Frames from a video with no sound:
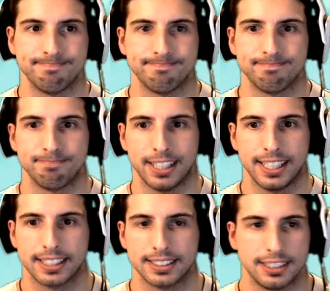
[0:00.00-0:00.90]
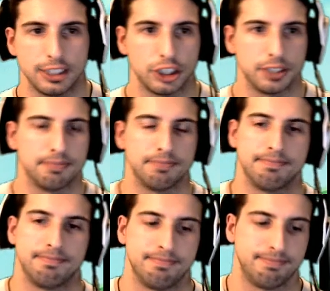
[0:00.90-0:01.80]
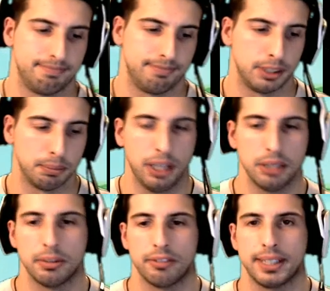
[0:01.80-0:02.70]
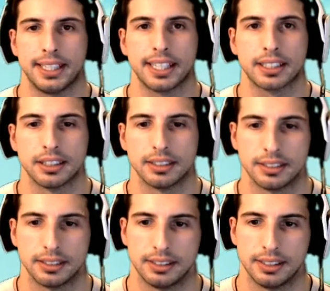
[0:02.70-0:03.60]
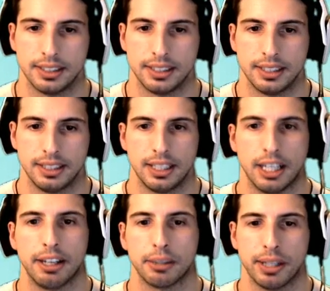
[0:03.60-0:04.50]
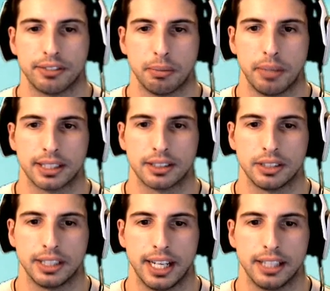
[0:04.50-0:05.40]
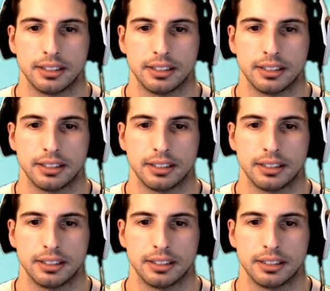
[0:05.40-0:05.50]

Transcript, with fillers: My neck is itchy. The bottom of my neck. Alright, we have to make it to the end.